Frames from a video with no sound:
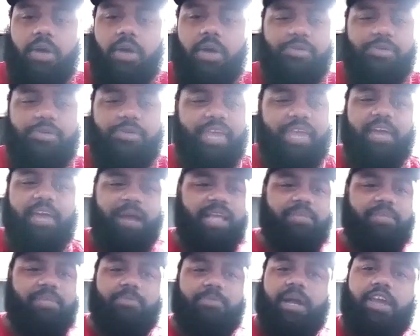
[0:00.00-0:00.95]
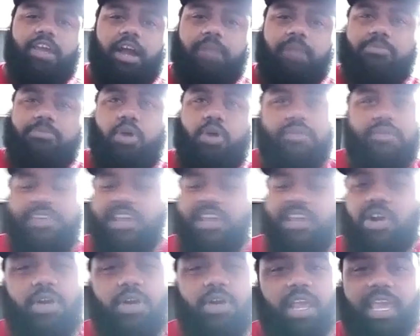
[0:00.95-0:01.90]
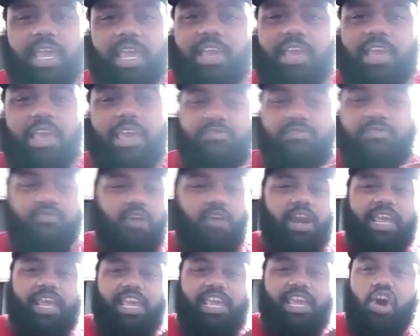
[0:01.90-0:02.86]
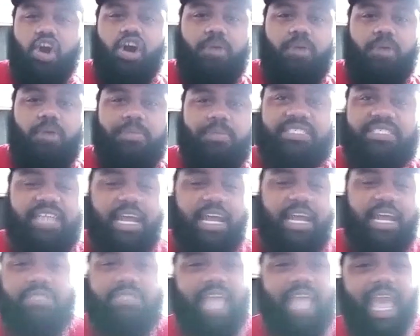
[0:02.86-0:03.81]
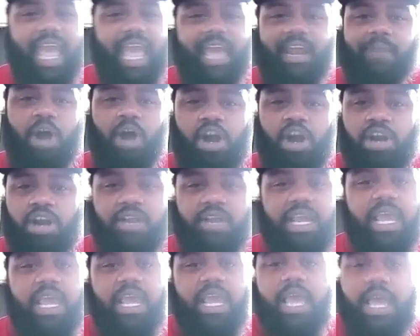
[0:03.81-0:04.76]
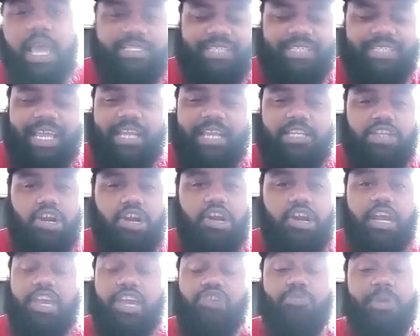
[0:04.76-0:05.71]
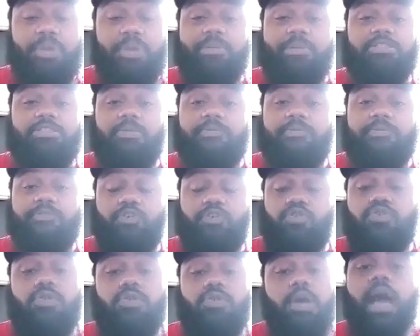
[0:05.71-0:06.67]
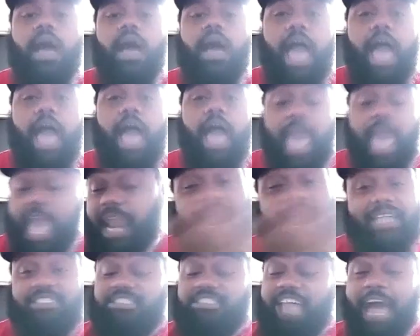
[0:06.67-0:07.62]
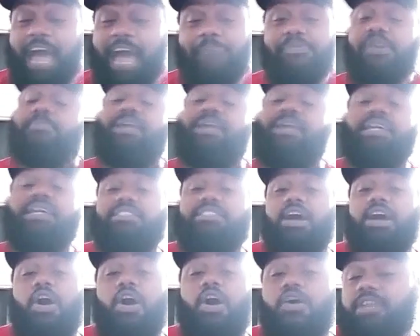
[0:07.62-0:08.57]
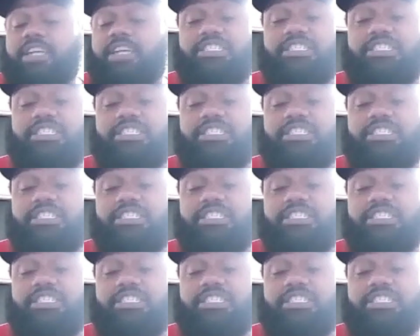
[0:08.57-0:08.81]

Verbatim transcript: oh yeah, my, my young boy, he going, to, he he running, he called me, say, I'm dad, I'm hungry. This, day and the third, can you bring me some food? And like I stopped him and I said, oh,